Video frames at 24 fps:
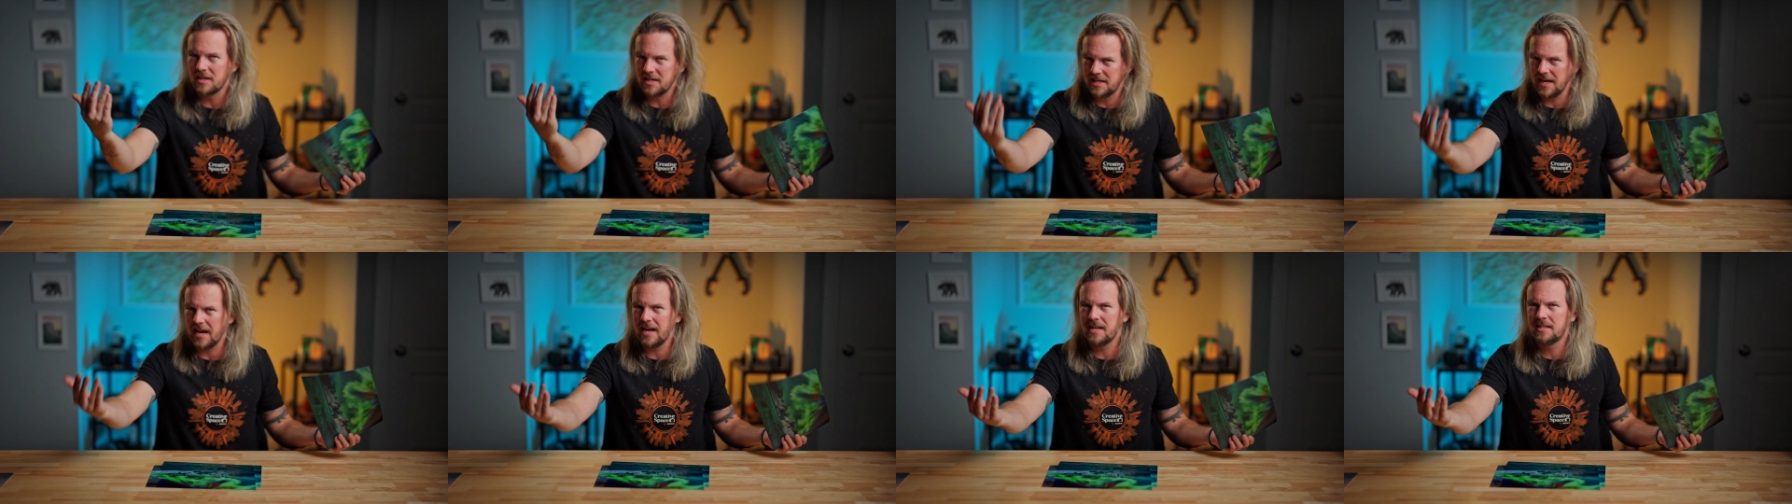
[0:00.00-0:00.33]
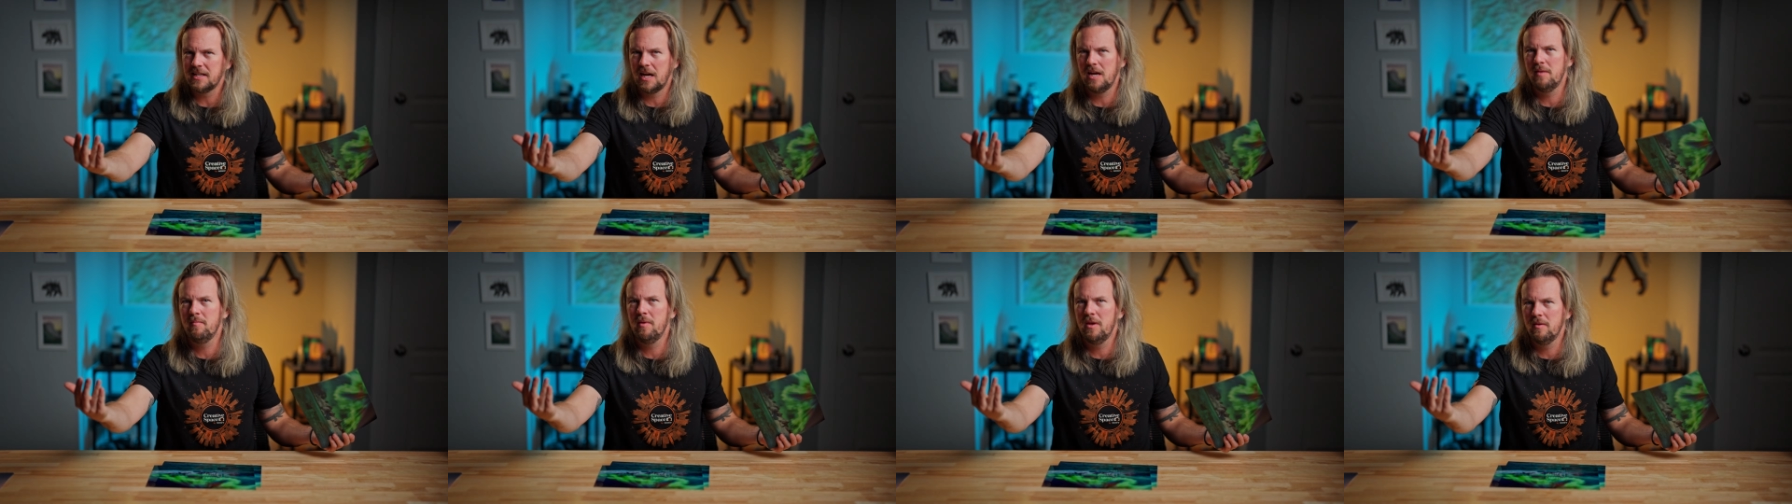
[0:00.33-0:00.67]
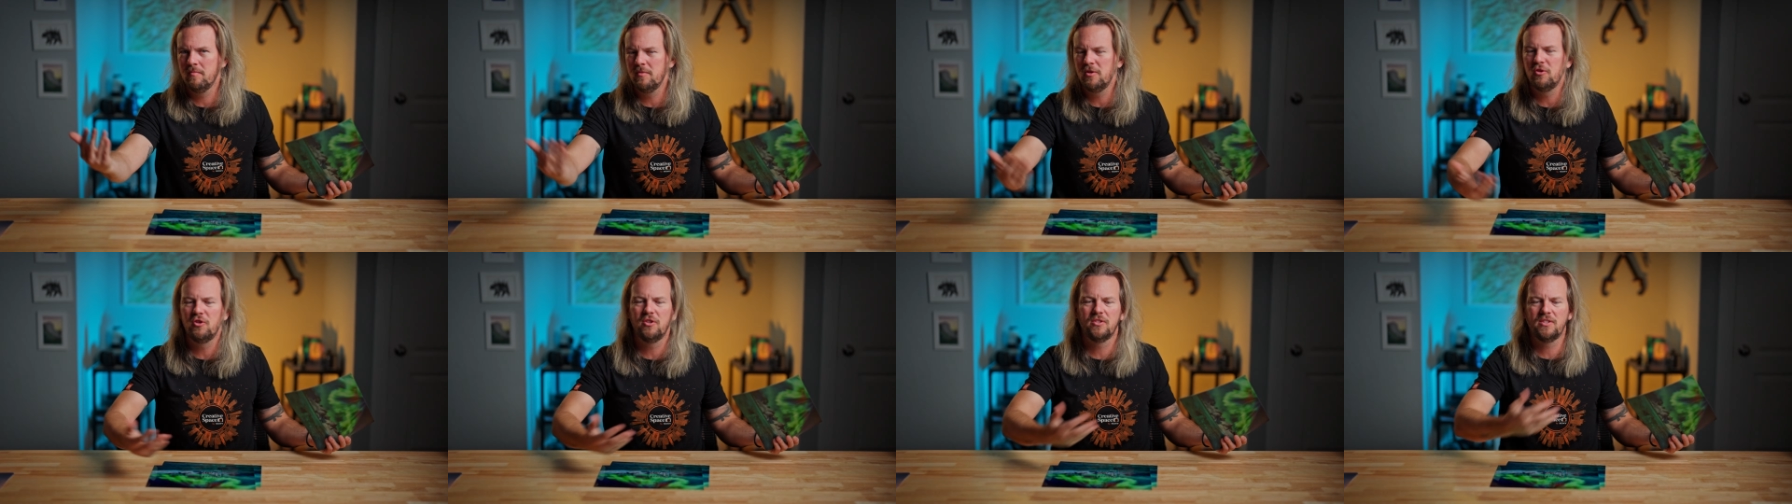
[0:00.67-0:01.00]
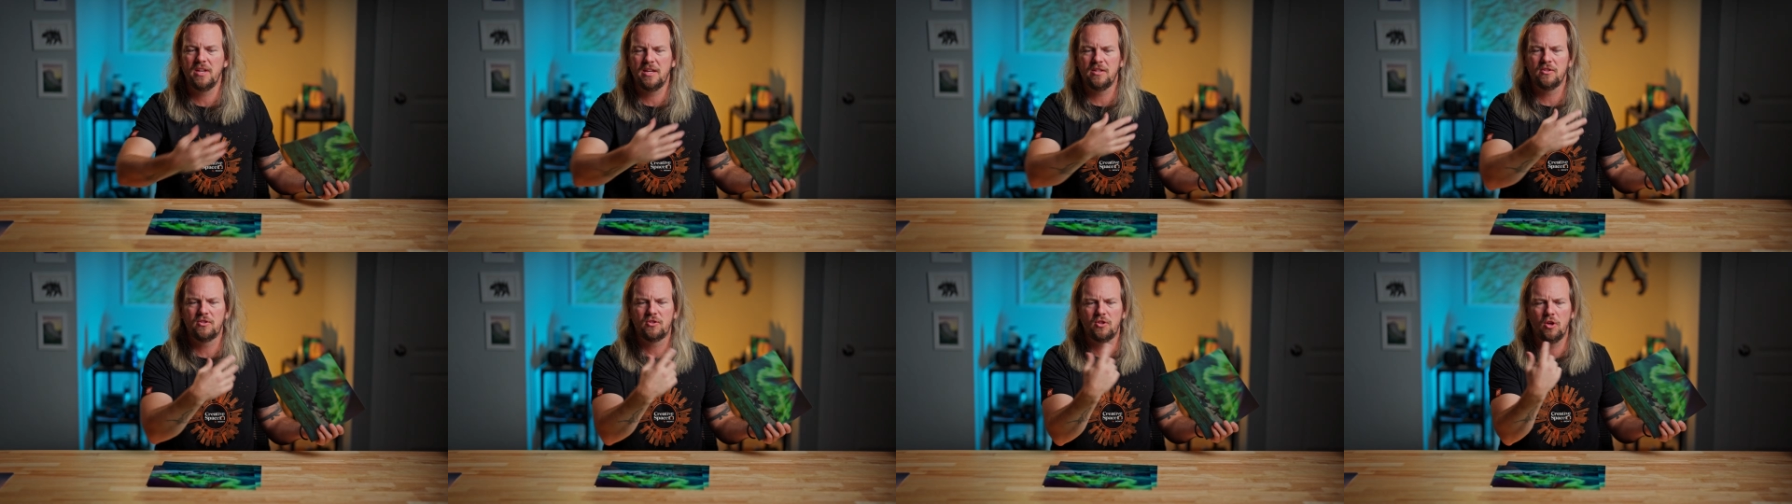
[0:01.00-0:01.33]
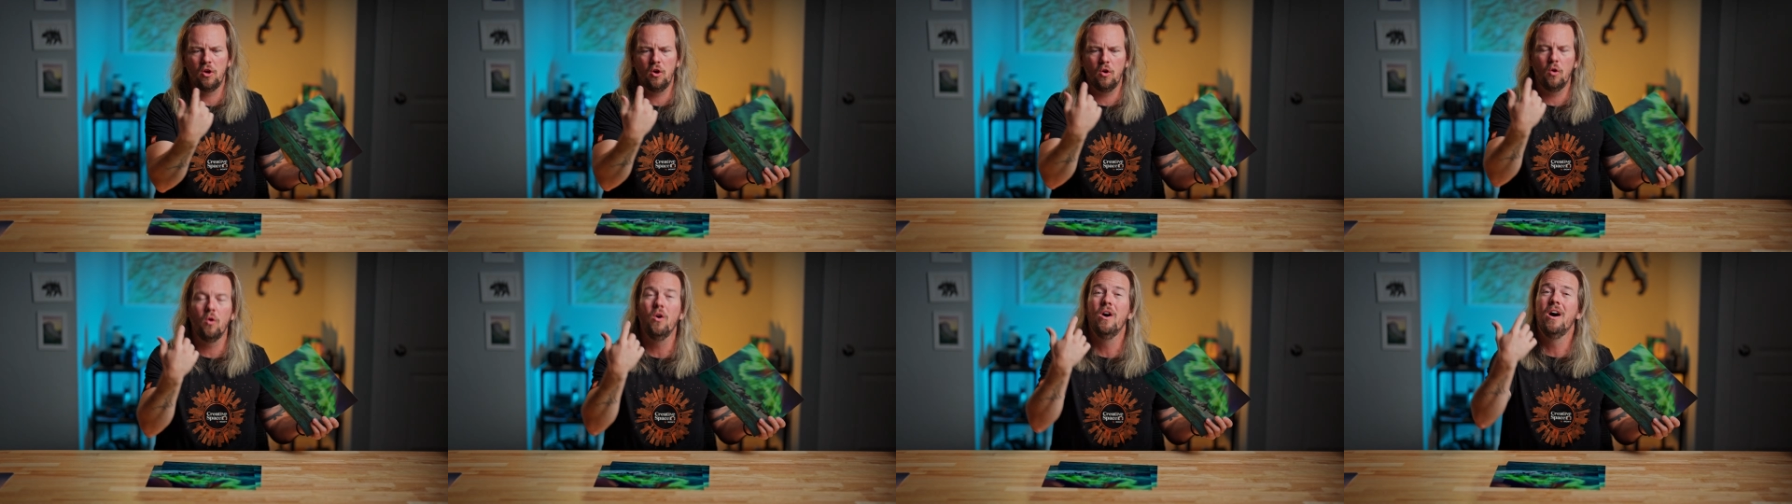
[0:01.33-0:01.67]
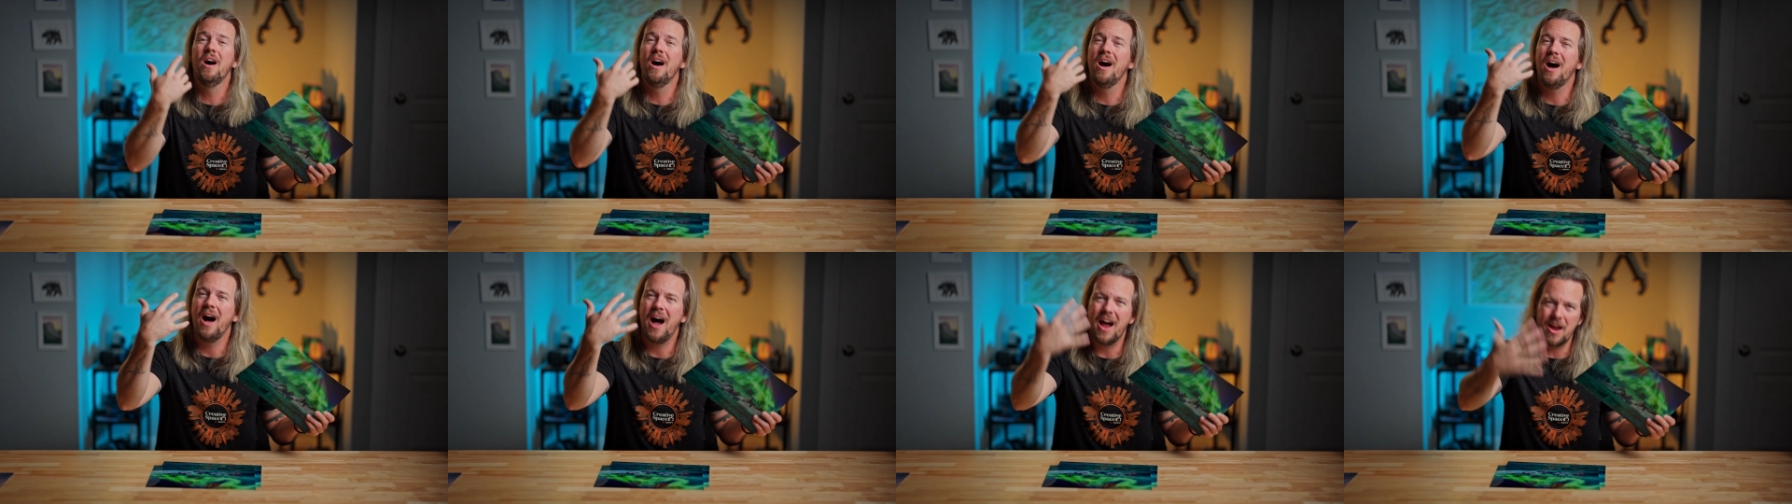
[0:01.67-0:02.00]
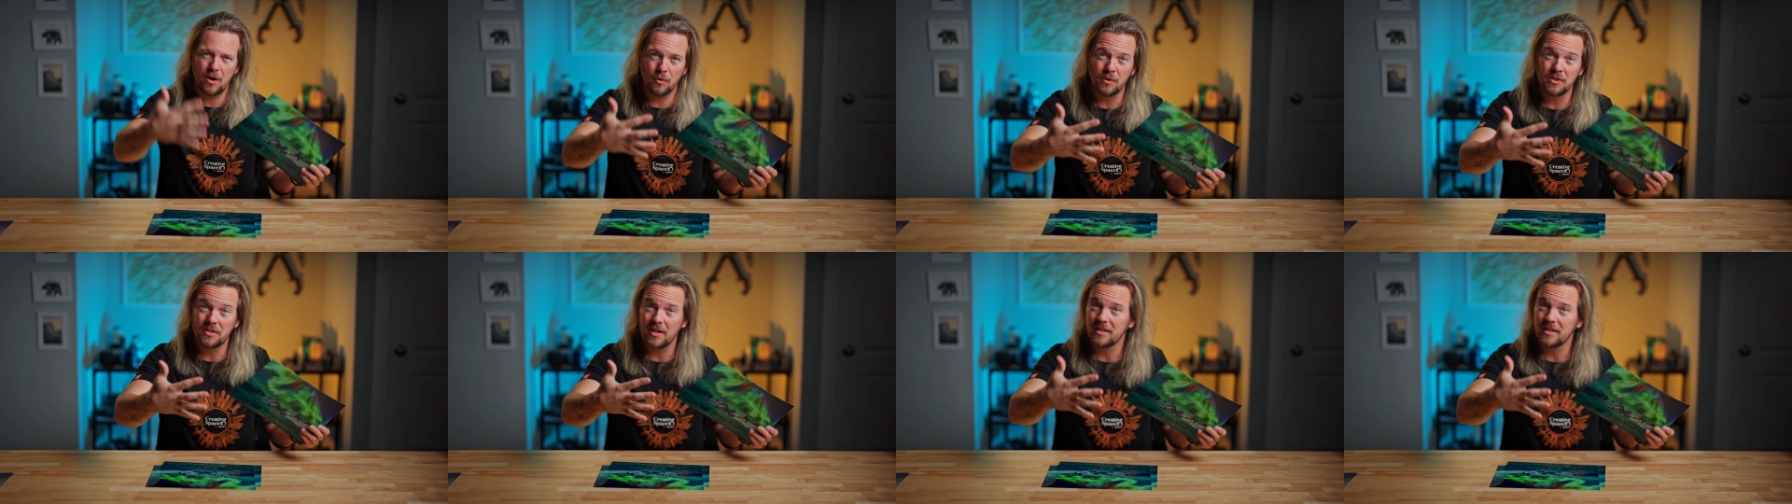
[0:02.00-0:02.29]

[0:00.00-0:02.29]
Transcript: daytime images, and so I always